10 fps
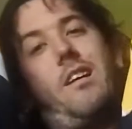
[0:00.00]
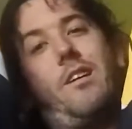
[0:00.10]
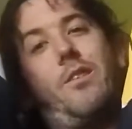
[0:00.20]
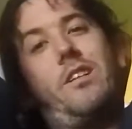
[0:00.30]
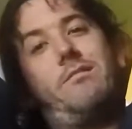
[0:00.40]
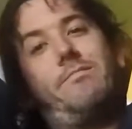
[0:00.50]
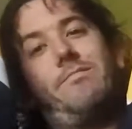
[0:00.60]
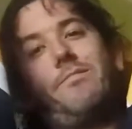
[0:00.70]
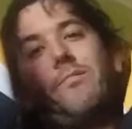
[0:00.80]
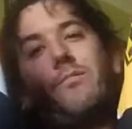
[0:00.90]
Well,
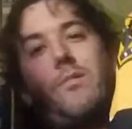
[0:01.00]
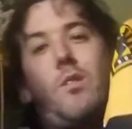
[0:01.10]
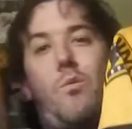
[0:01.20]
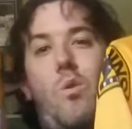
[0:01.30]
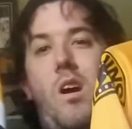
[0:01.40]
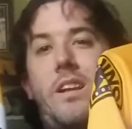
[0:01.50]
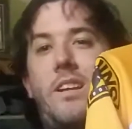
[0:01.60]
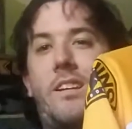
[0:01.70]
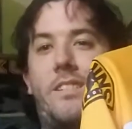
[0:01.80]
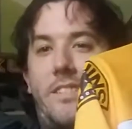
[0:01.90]

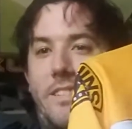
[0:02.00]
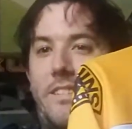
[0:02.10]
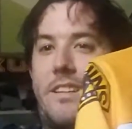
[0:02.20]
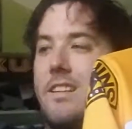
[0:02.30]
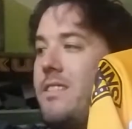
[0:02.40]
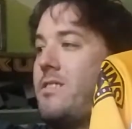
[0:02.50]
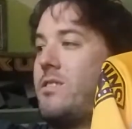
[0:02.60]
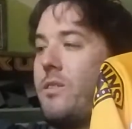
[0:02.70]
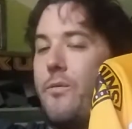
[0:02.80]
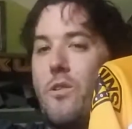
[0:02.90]
one, this is
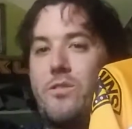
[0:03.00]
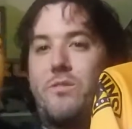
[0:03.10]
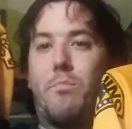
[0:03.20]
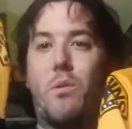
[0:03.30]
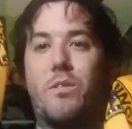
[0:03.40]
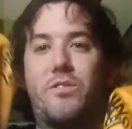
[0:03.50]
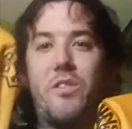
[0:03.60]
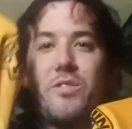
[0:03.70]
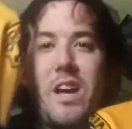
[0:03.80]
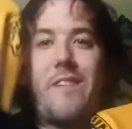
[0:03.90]
the first Bruins
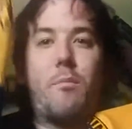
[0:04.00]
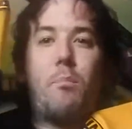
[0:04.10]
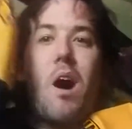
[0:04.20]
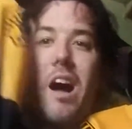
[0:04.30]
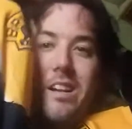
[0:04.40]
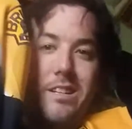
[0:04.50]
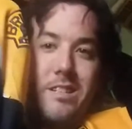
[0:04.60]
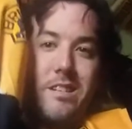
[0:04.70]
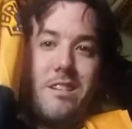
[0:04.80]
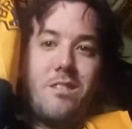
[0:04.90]
jersey I ever bought.
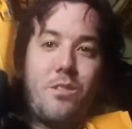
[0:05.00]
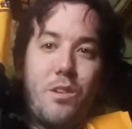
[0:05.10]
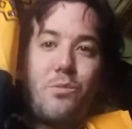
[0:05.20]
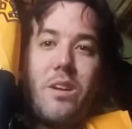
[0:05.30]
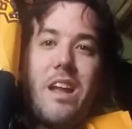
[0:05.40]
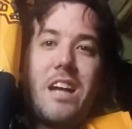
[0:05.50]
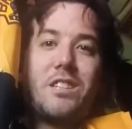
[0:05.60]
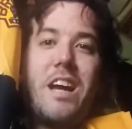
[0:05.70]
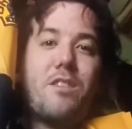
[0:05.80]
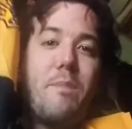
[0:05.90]
So this one
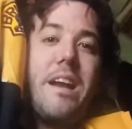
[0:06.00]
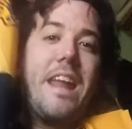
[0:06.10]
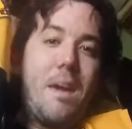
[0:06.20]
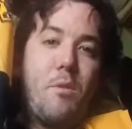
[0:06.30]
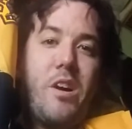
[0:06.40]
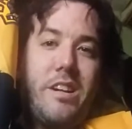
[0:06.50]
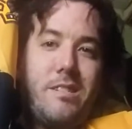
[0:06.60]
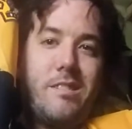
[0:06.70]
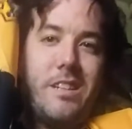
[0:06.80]
actually has my name on it.